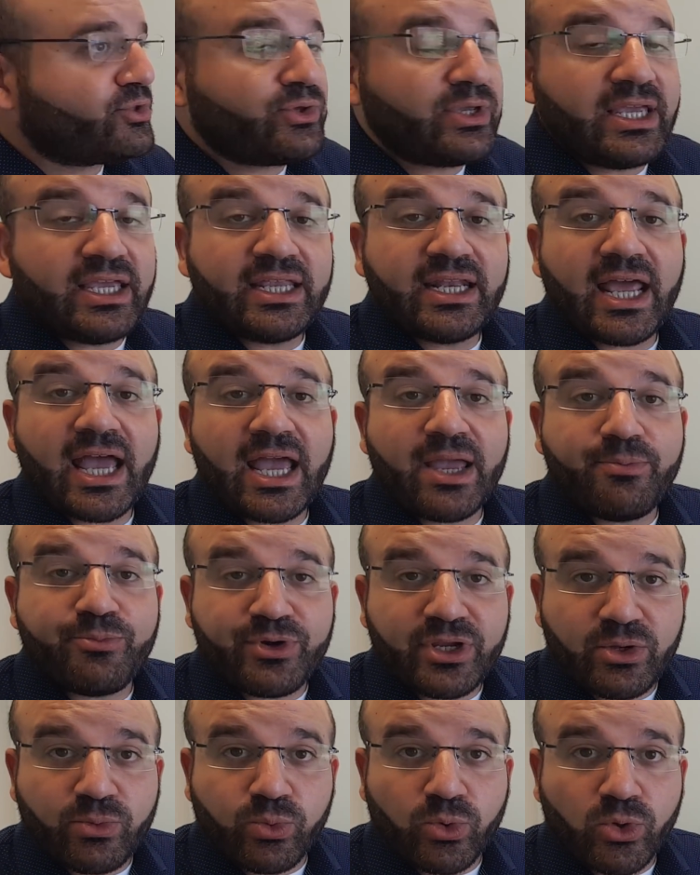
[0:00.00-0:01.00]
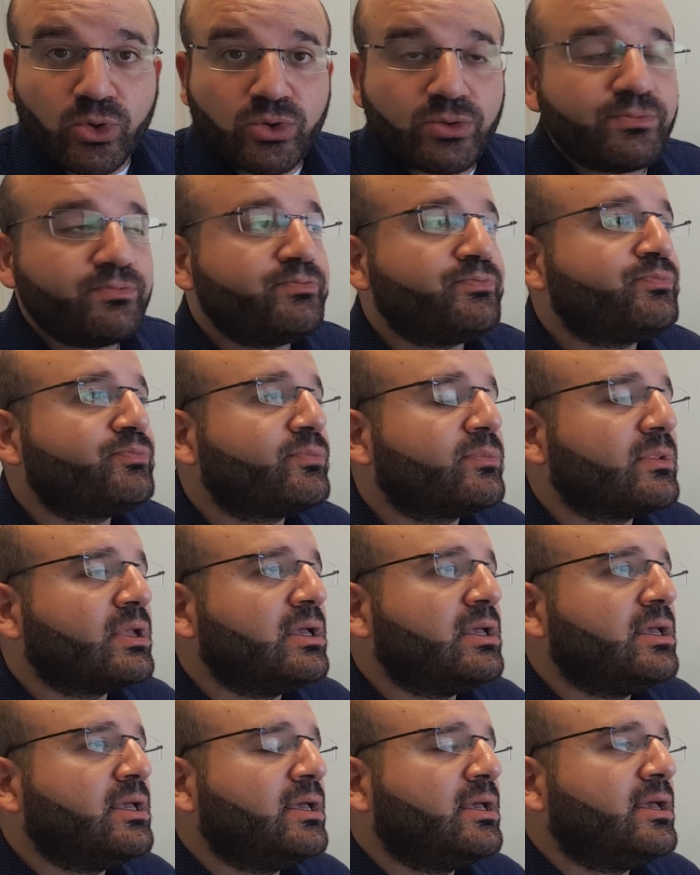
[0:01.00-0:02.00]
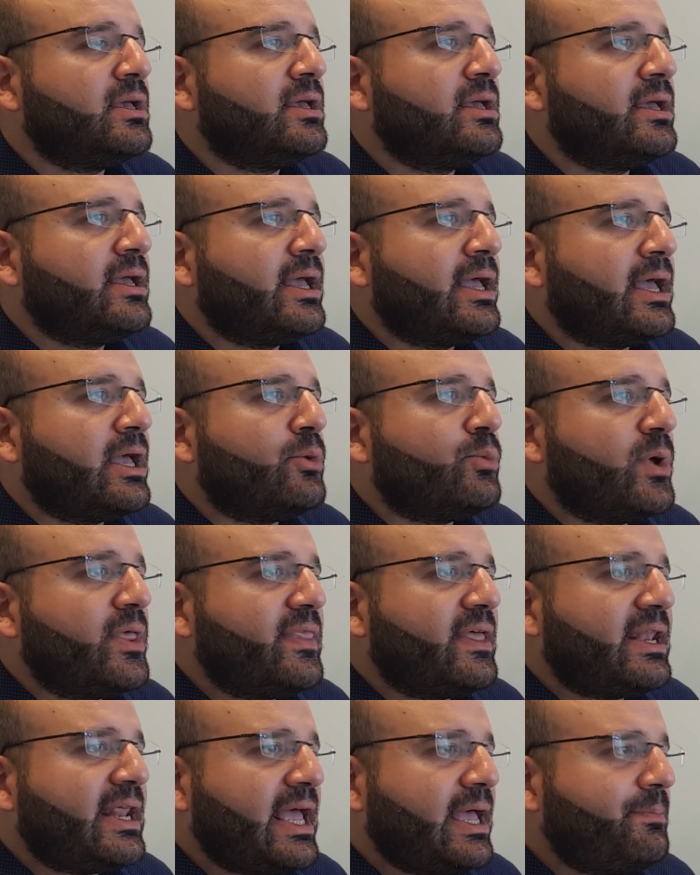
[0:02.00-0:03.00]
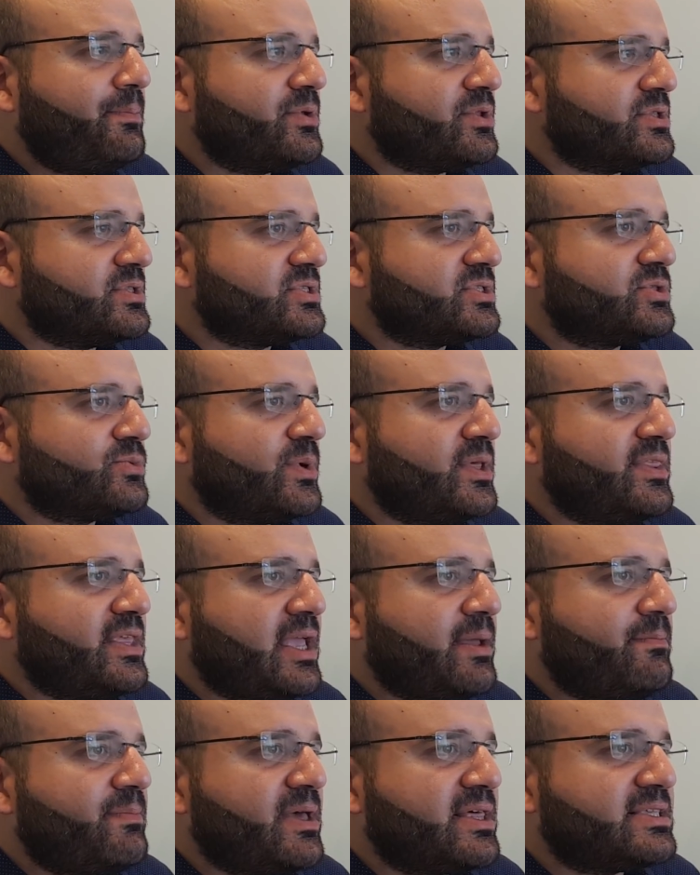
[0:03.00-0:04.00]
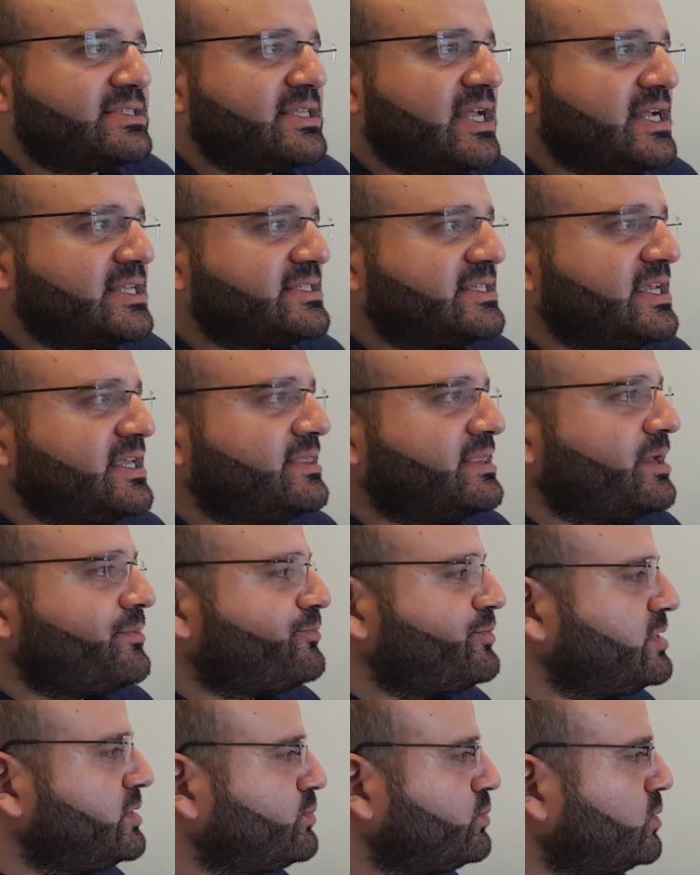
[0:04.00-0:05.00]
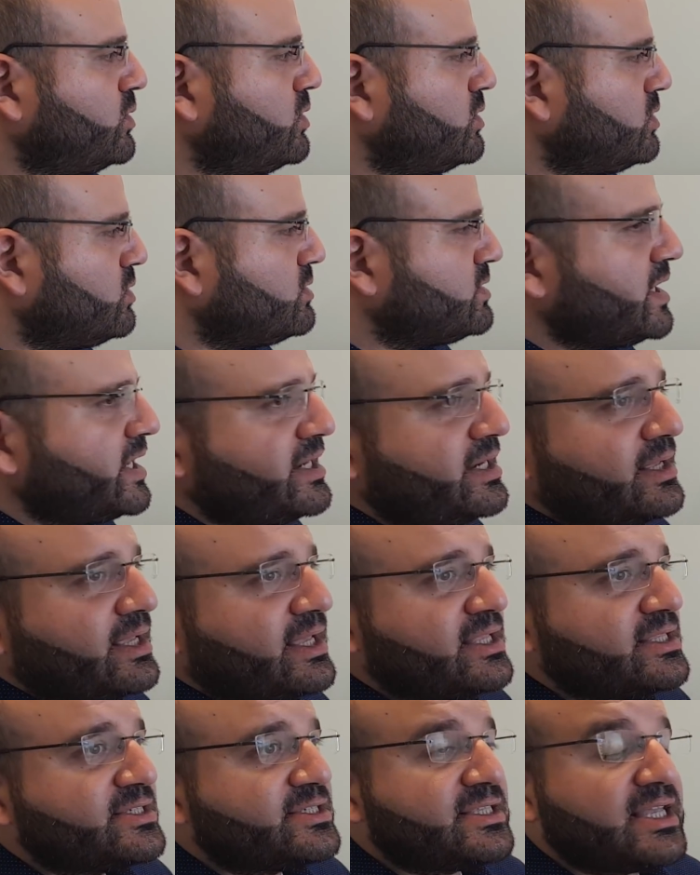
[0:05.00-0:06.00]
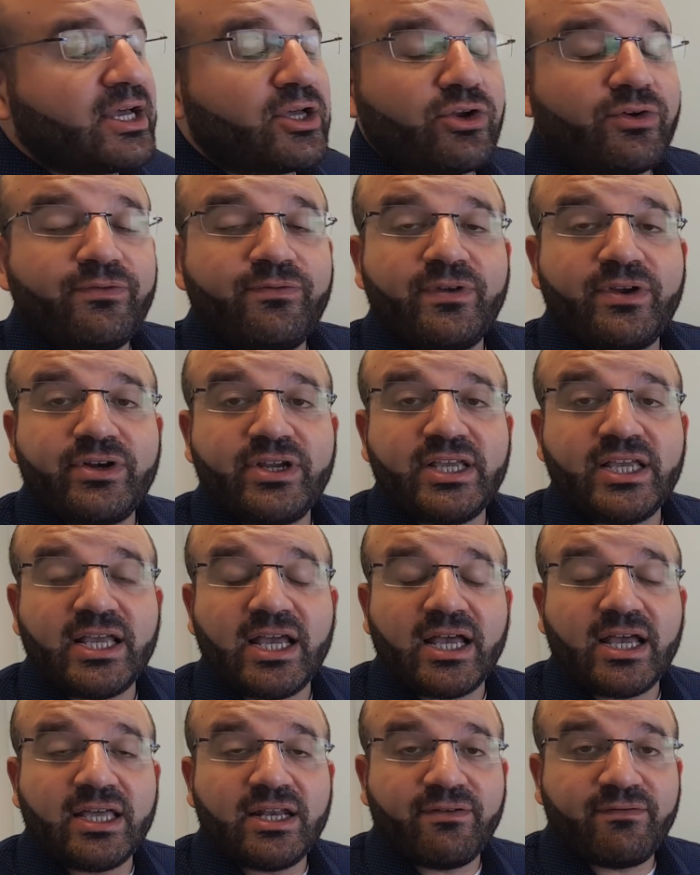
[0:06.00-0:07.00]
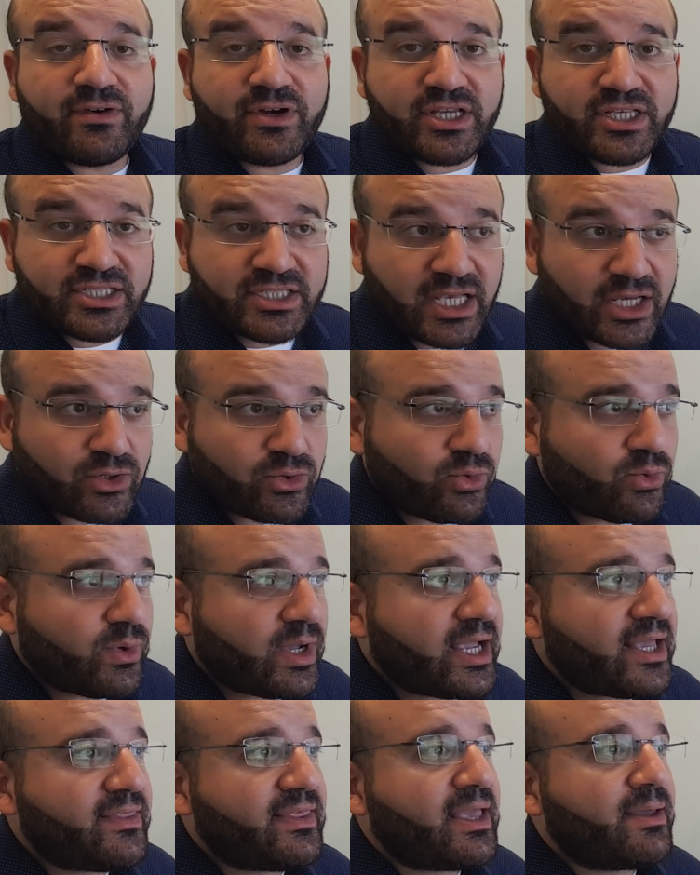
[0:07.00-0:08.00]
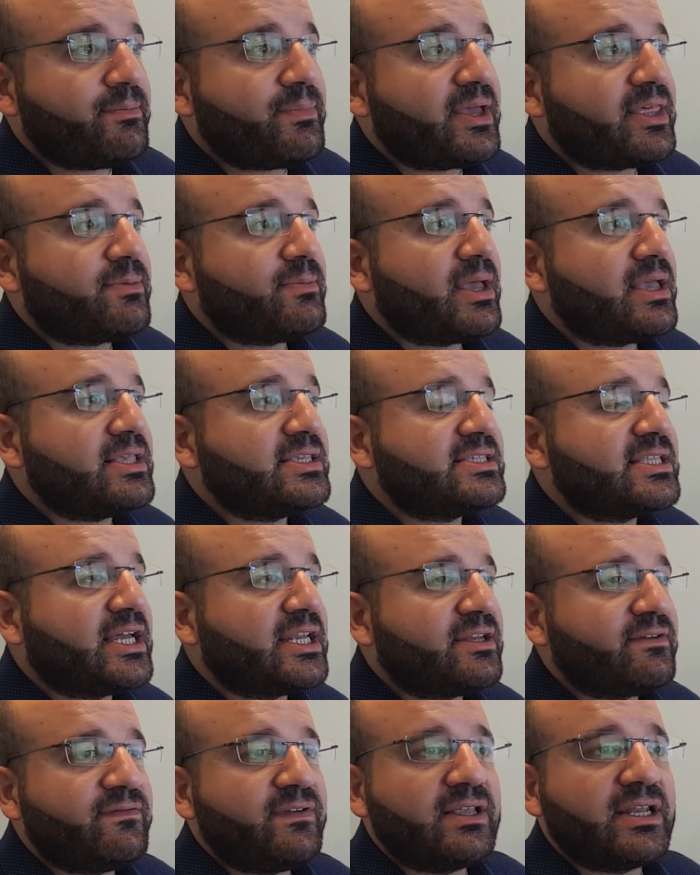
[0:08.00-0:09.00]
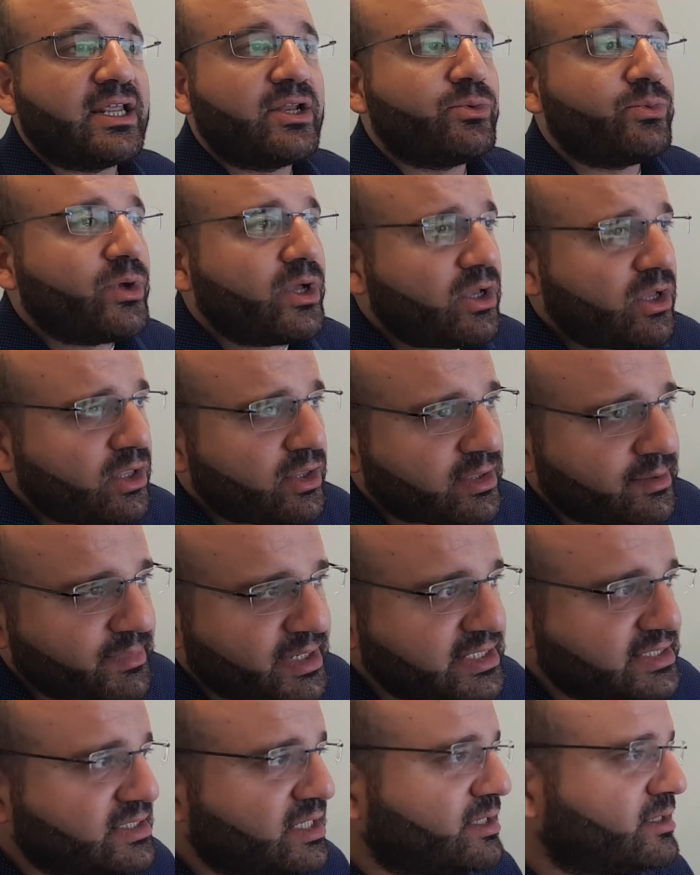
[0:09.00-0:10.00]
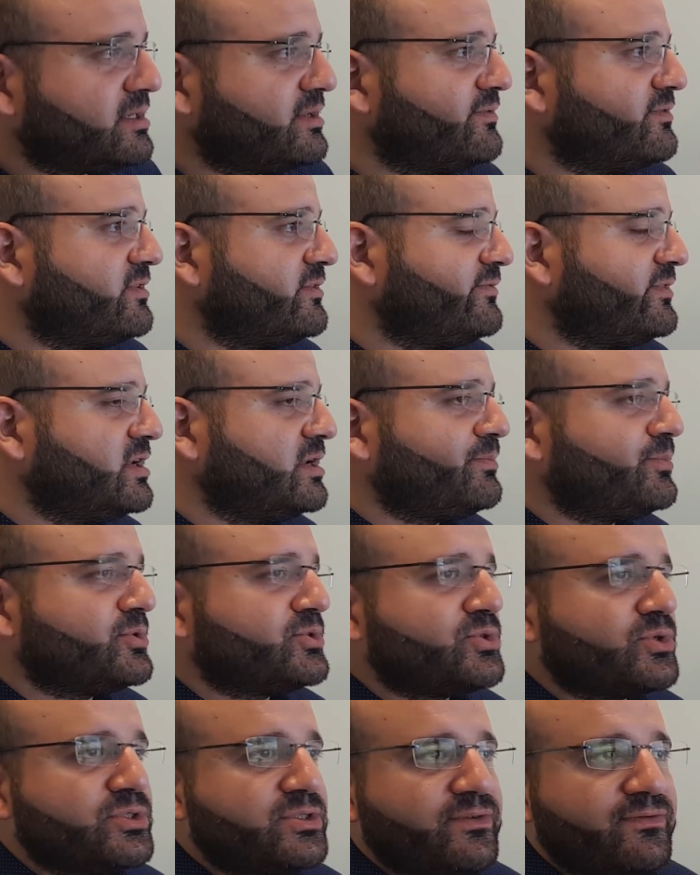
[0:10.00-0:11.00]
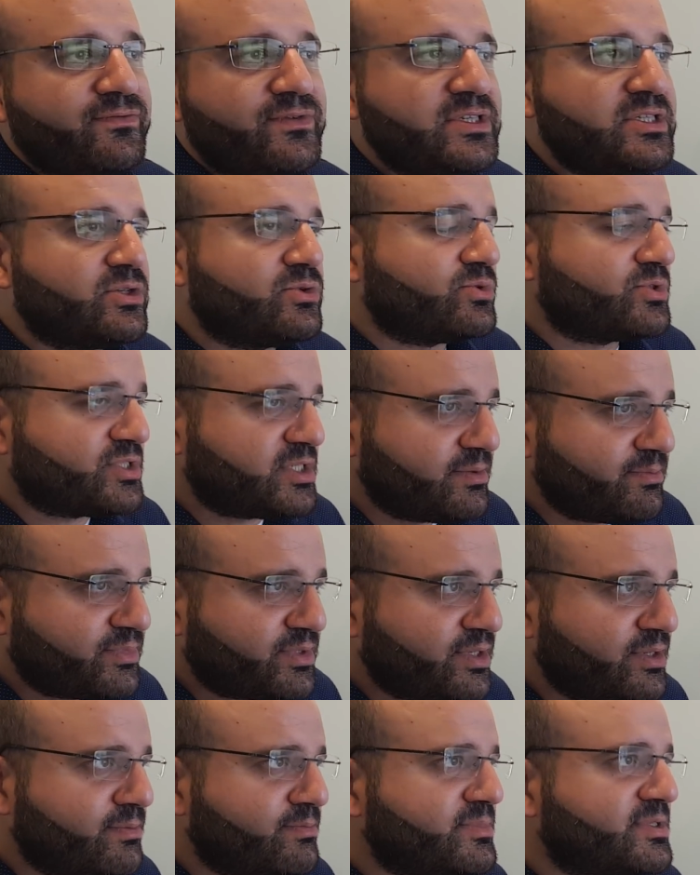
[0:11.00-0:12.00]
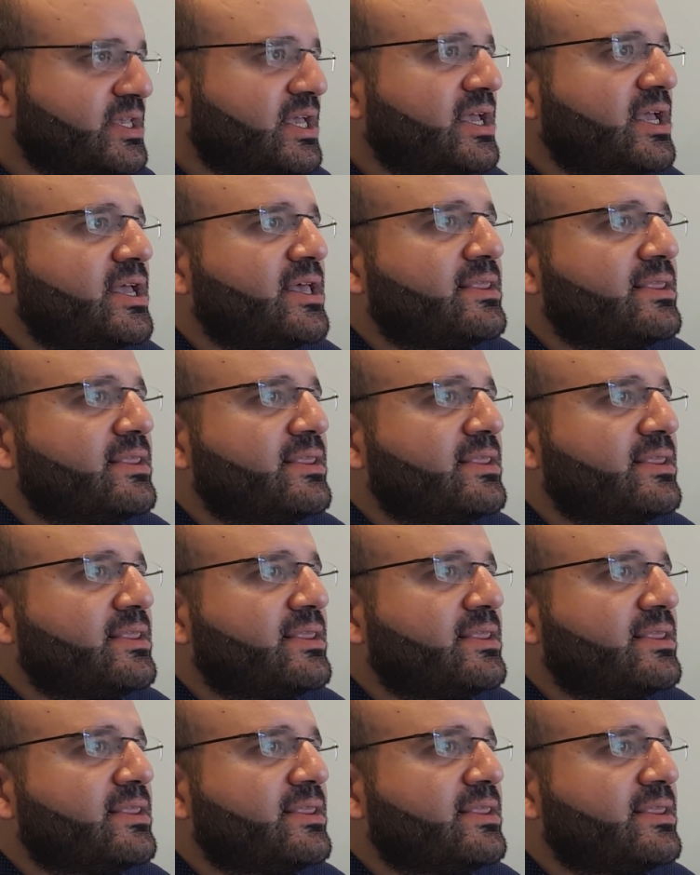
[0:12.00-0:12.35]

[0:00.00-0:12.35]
to hit a brick wall. And when that happens, when the empath starts to hit that brick wall, and it can start off in a very subtle way, the empath may start to feel unwell, they may start to develop all sorts of physical symptoms,